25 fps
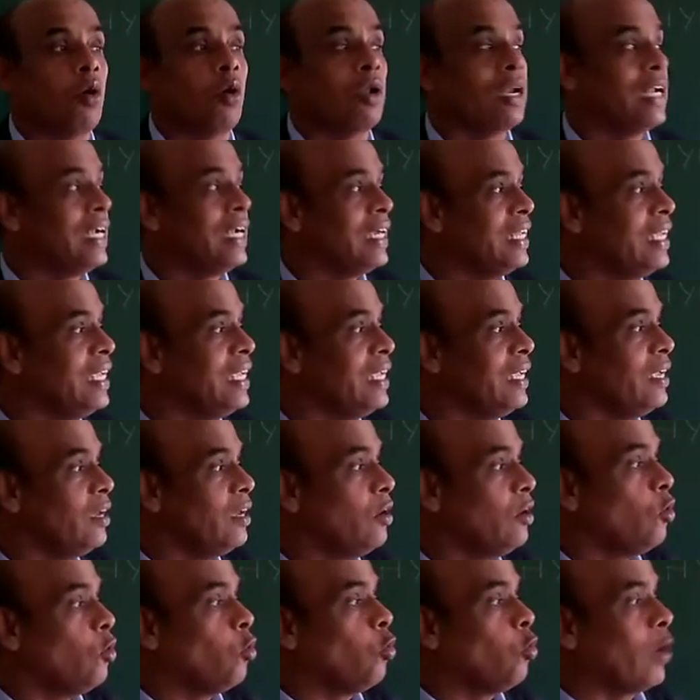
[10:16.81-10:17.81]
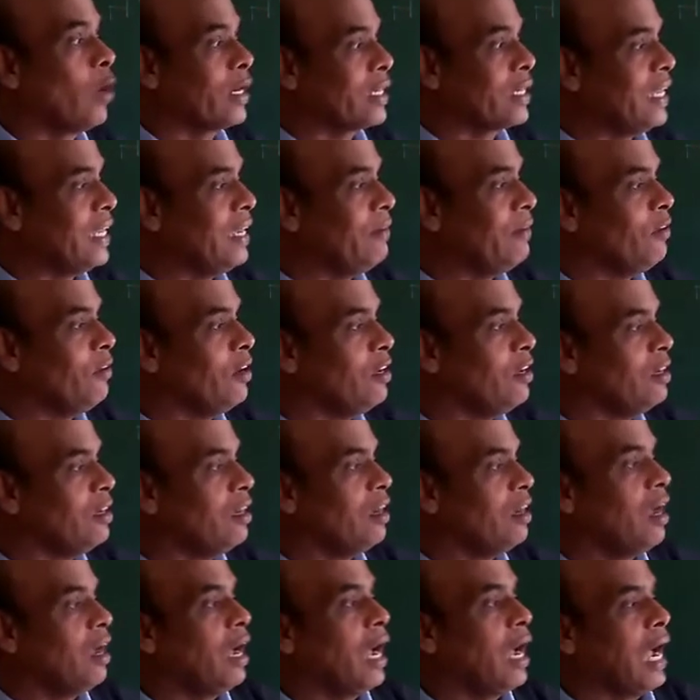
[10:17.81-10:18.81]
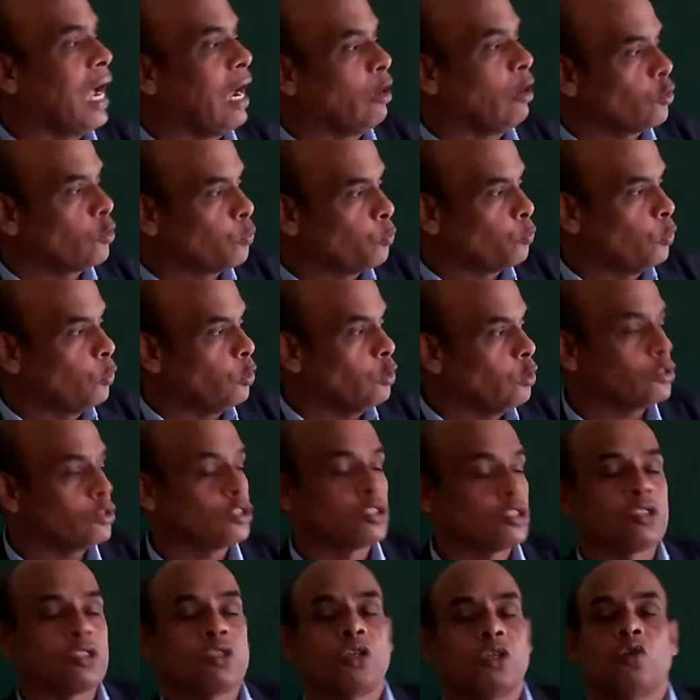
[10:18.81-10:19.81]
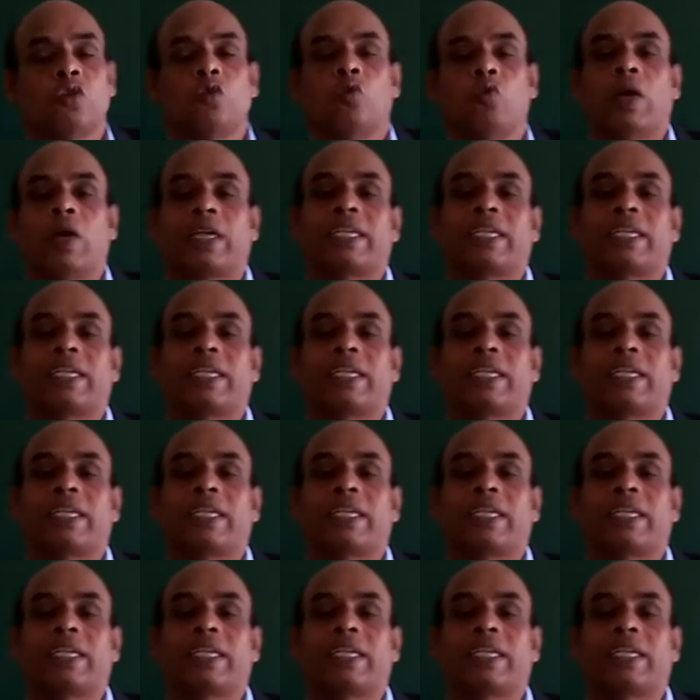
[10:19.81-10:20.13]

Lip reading: already whatever outputs,